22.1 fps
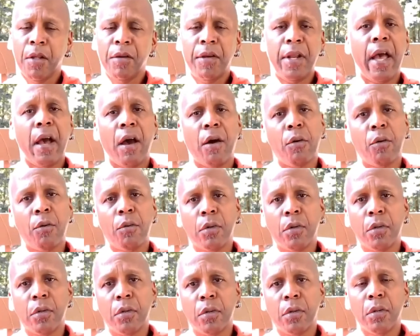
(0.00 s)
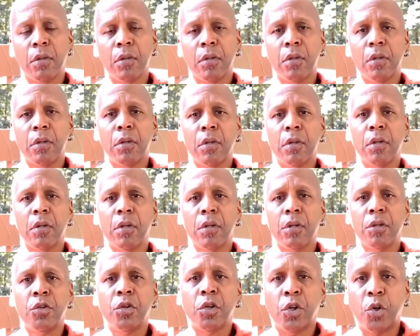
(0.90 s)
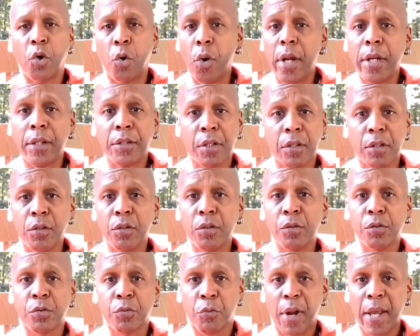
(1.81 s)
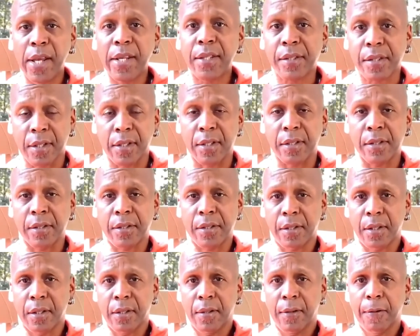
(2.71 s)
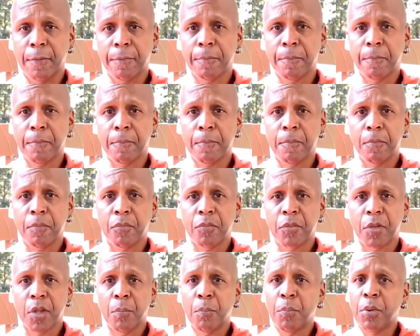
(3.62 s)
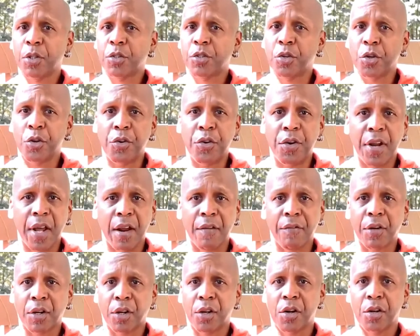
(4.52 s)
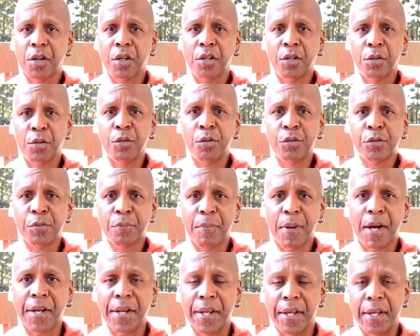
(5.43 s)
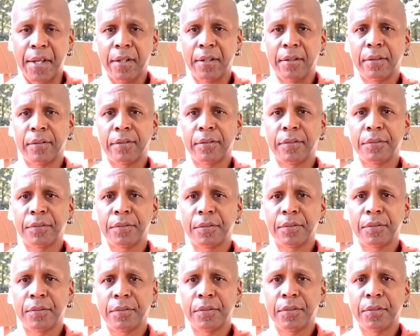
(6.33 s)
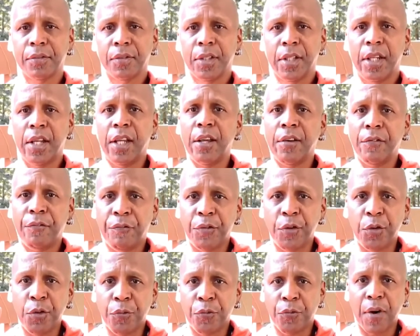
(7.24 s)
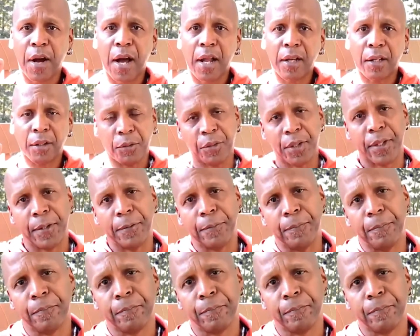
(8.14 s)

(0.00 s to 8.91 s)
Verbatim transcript: now you're going to lose races but you're never going to lose money if you follow it